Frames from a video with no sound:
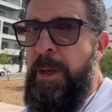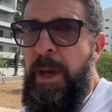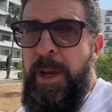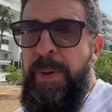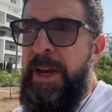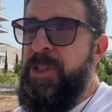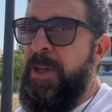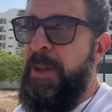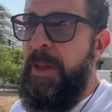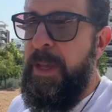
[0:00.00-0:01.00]
I
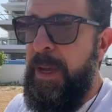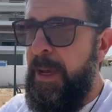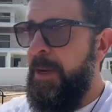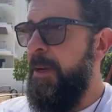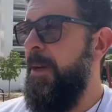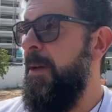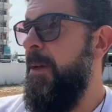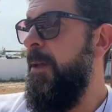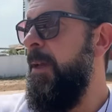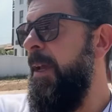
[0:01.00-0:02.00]
imagine they can
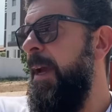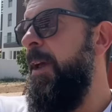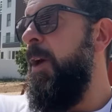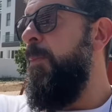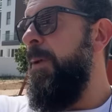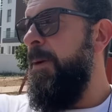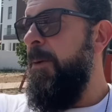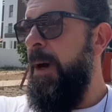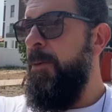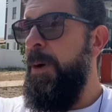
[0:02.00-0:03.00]
help
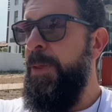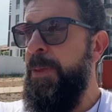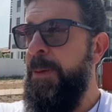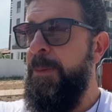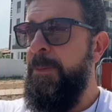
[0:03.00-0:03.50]
Iran with.